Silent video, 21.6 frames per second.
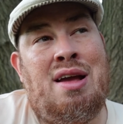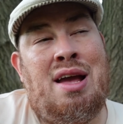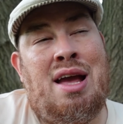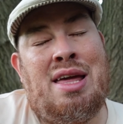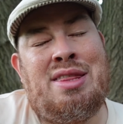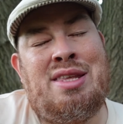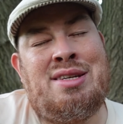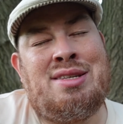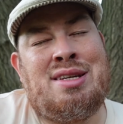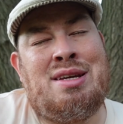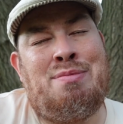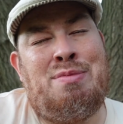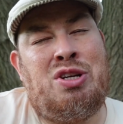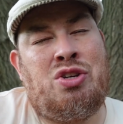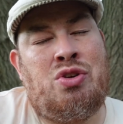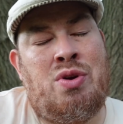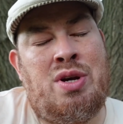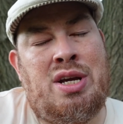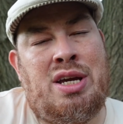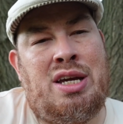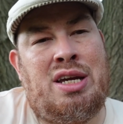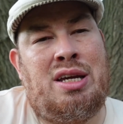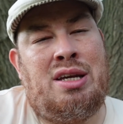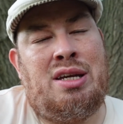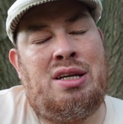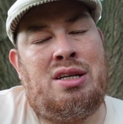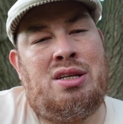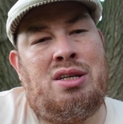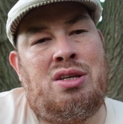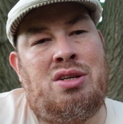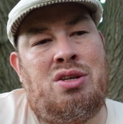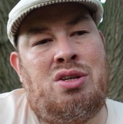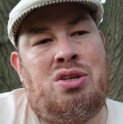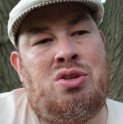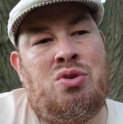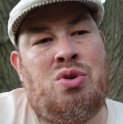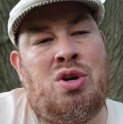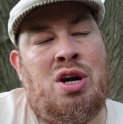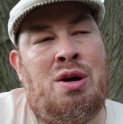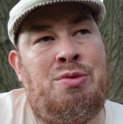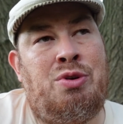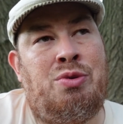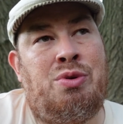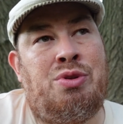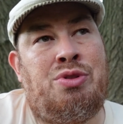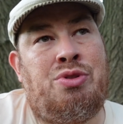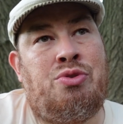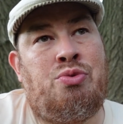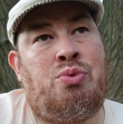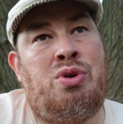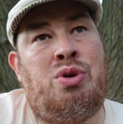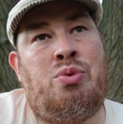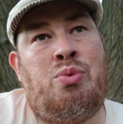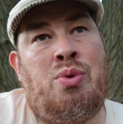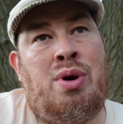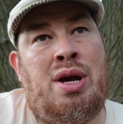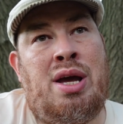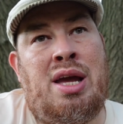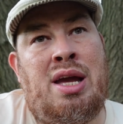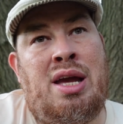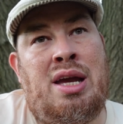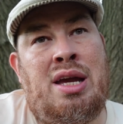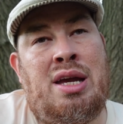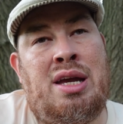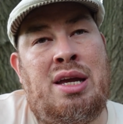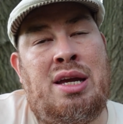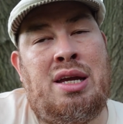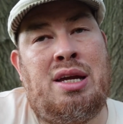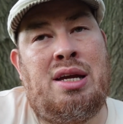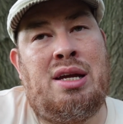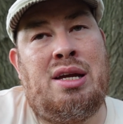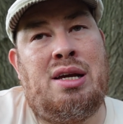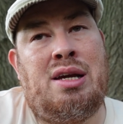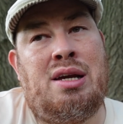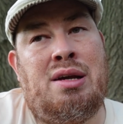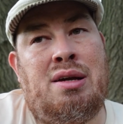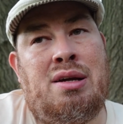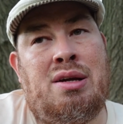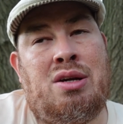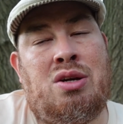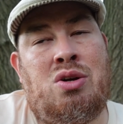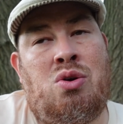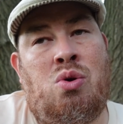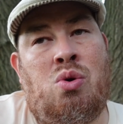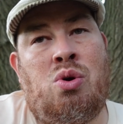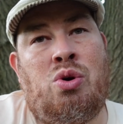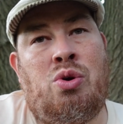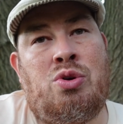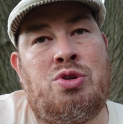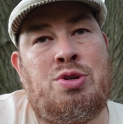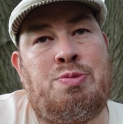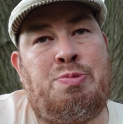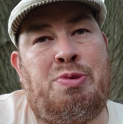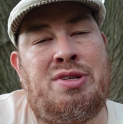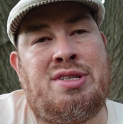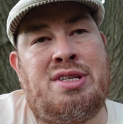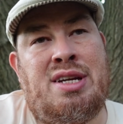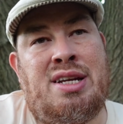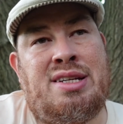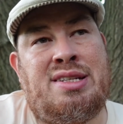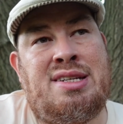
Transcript: And this can be tricky. You come to a three-way corridor splits in a